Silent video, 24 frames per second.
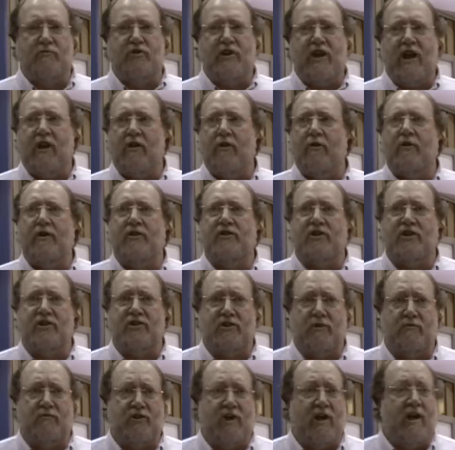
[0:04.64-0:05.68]
calendaring
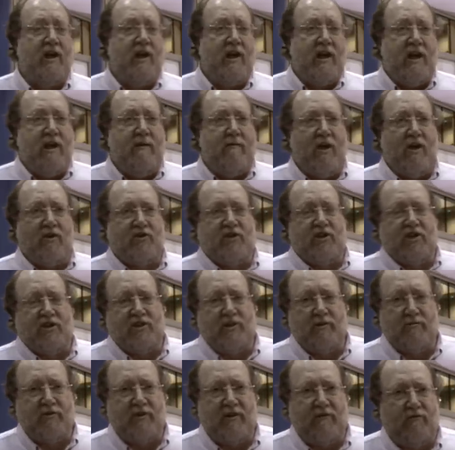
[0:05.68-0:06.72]
systems, email
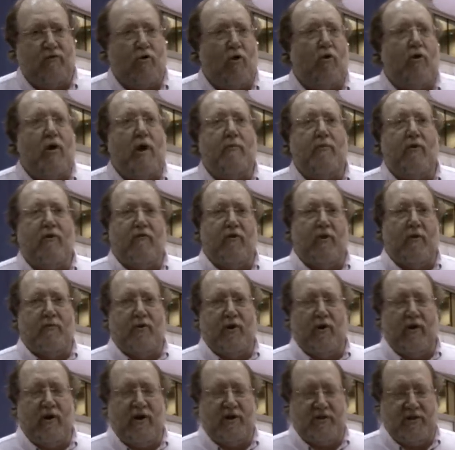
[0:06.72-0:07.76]
systems have grown up over a
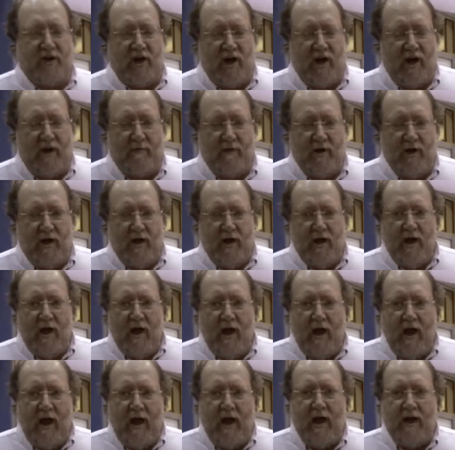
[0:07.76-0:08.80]
period of time.
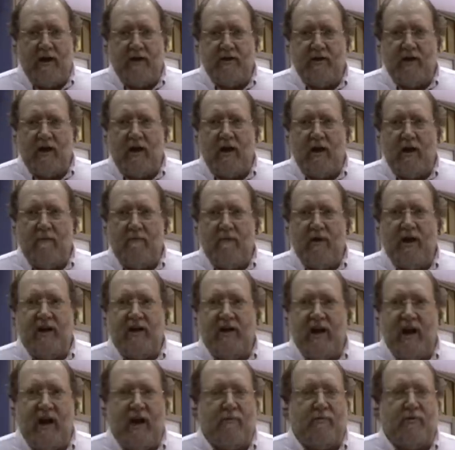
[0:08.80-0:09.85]
And many
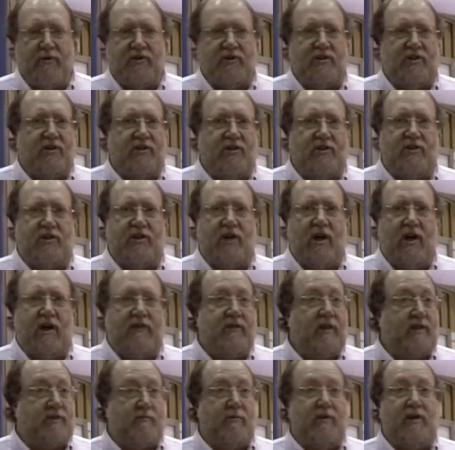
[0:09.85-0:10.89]
campuses,
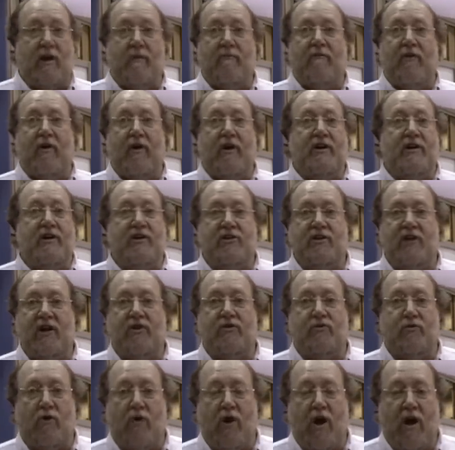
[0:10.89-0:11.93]
that's become very
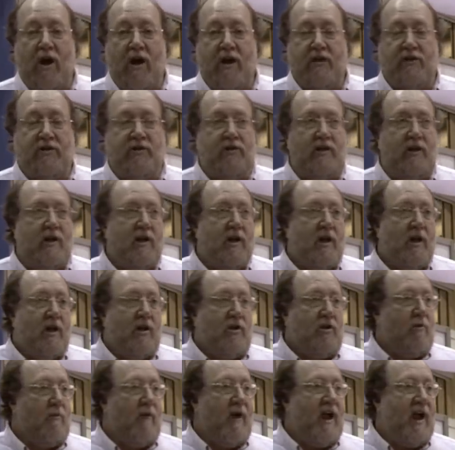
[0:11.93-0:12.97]
decentralized.
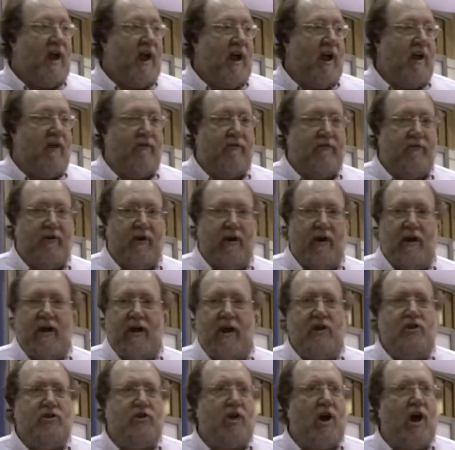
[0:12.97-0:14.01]
You may have
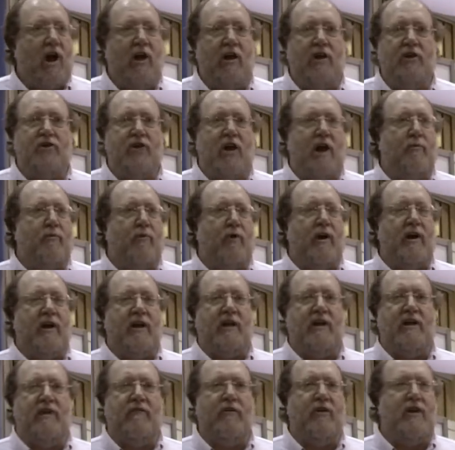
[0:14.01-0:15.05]
each college operating
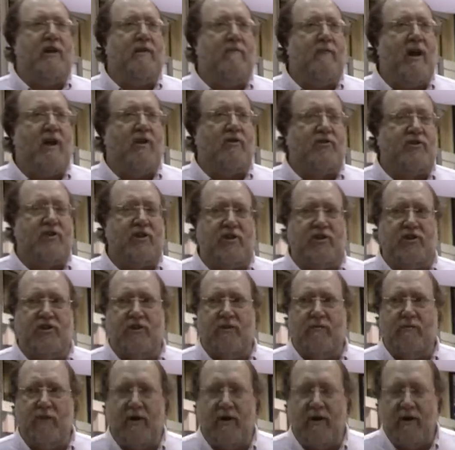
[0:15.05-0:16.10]
a different email
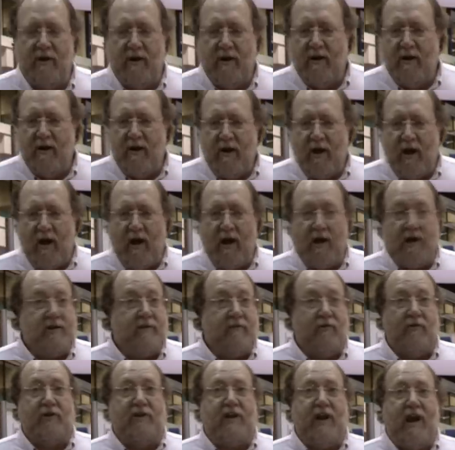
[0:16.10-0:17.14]
system and a
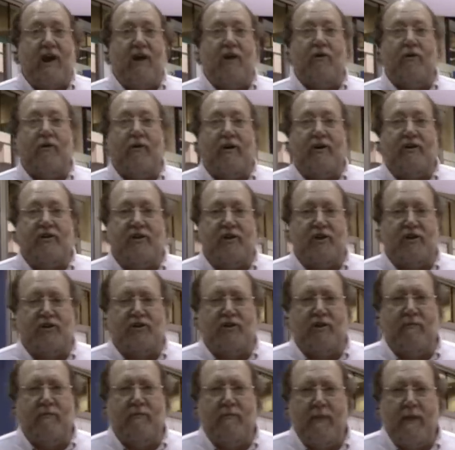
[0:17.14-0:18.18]
different calendaring
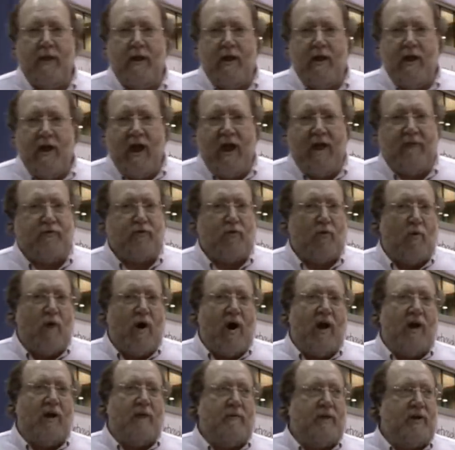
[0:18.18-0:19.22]
system. After a
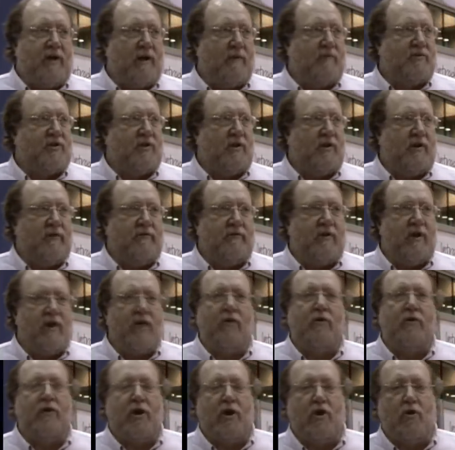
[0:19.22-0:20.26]
while, it becomes not
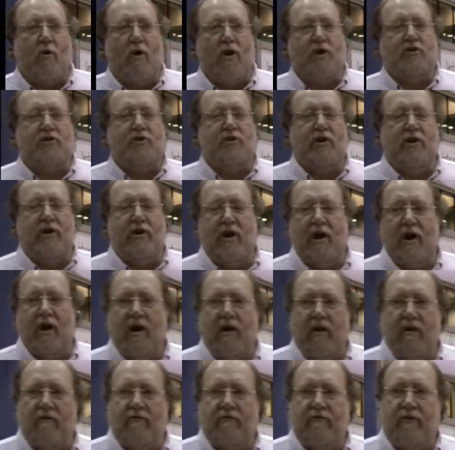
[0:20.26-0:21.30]
only a question
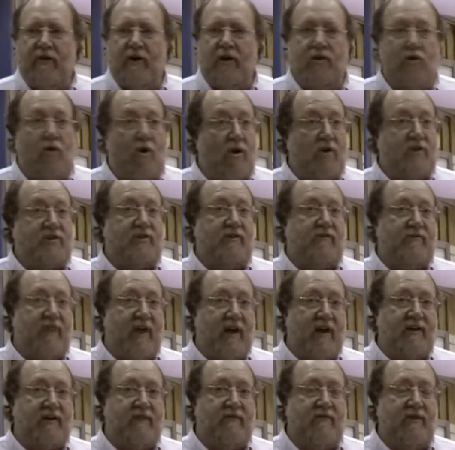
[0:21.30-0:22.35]
of cost
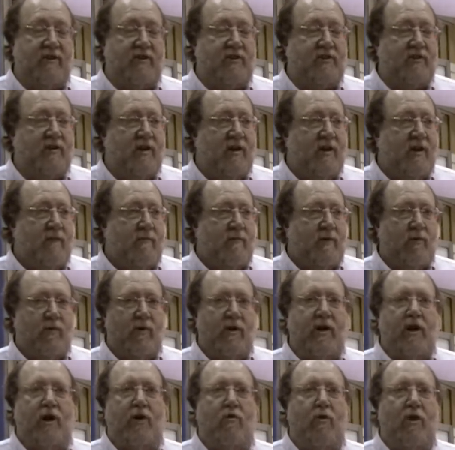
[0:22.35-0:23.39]
effectiveness, but
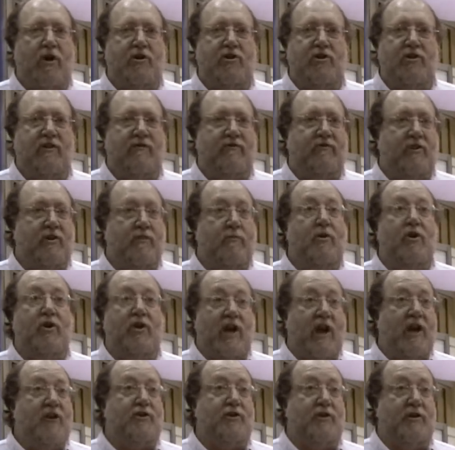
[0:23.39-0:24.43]
really a question of
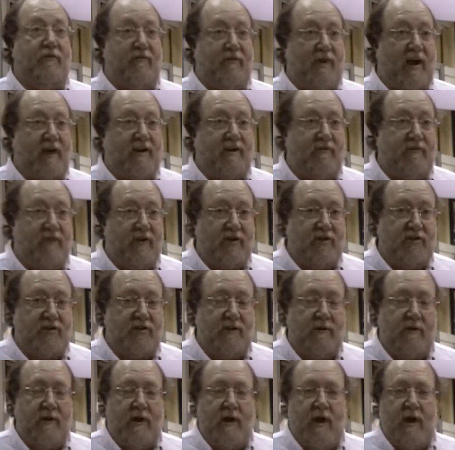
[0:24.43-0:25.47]
communication effectiveness.
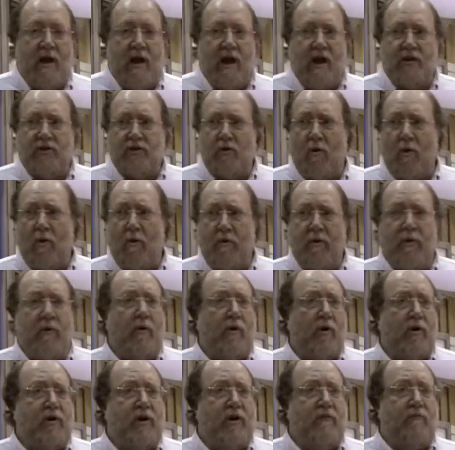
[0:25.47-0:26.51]
And so what we
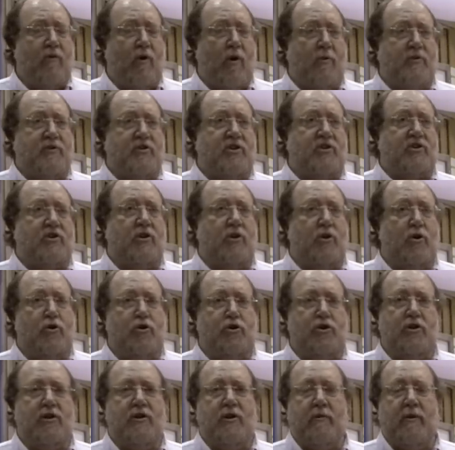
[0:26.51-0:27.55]
were looking for was a
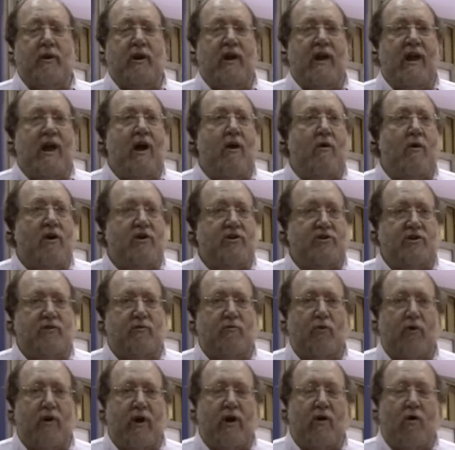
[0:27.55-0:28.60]
solution that would allow us to
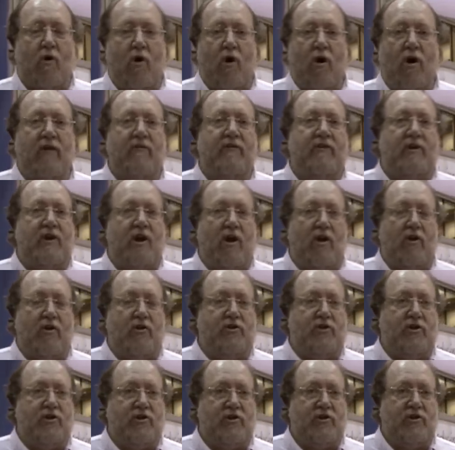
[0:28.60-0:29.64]
bring all of the
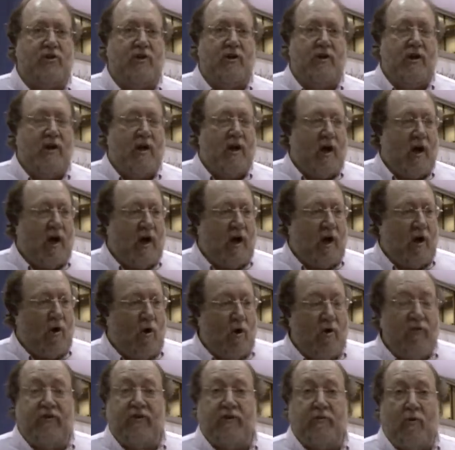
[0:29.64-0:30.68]
colleges,
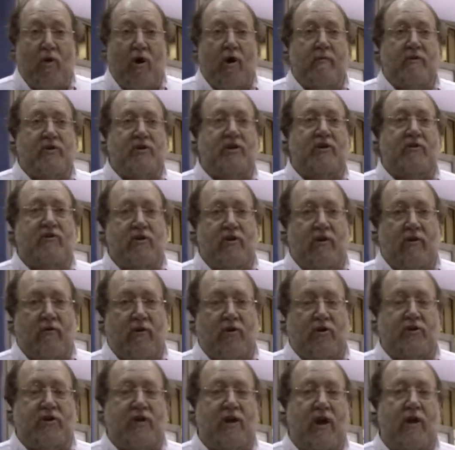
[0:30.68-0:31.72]
all the departments in the
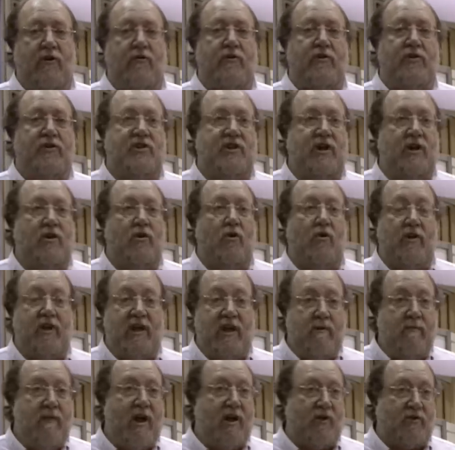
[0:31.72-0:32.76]
university under a single
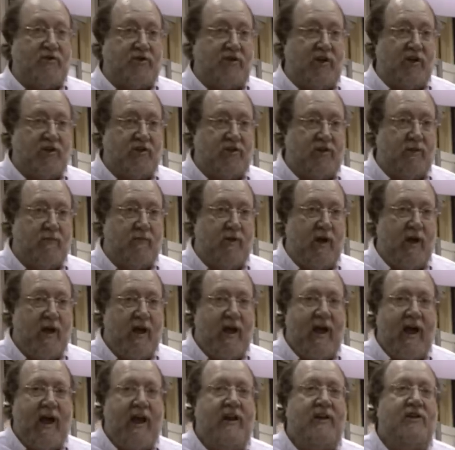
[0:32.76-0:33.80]
email system
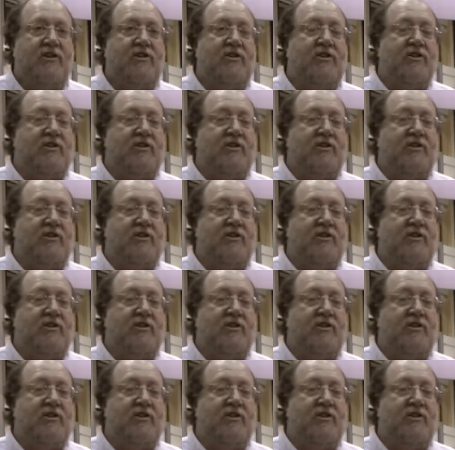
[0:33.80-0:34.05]
and a